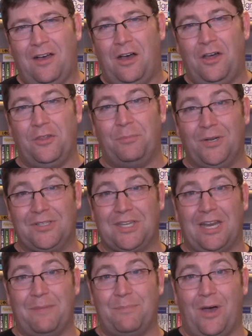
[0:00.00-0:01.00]
all the books
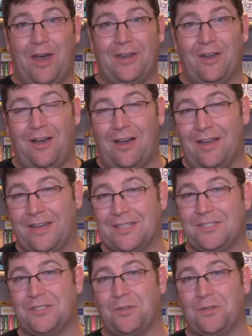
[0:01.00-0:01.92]
that I bought in August.